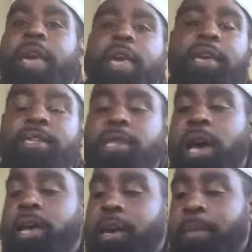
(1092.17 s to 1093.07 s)
they get
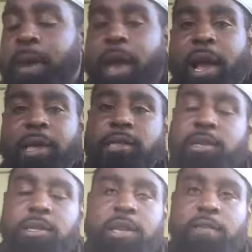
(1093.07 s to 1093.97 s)
Zion back. I
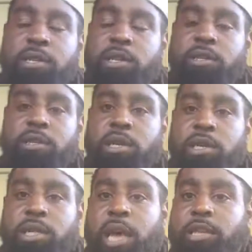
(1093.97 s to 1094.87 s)
took 76ers
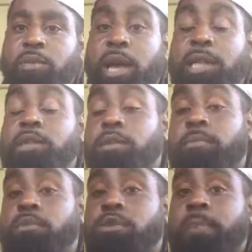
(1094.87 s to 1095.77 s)
against last week. I took the
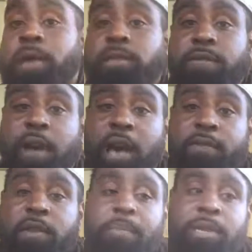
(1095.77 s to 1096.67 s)
Bulls minus the
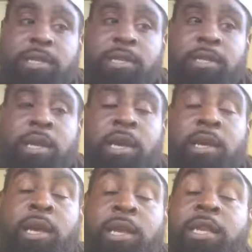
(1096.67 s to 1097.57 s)
5 in Pistons
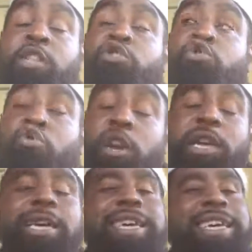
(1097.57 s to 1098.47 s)
in Detroit.